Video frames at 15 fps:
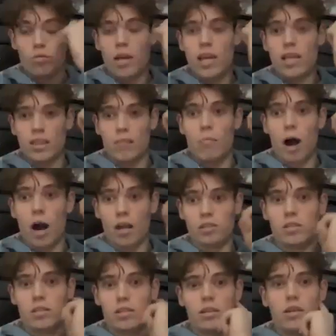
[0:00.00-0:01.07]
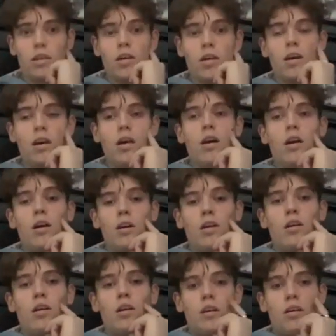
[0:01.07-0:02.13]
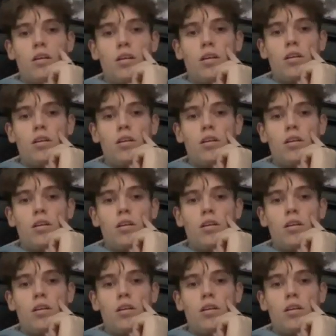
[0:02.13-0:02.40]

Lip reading: sounds like an old manufacture the data.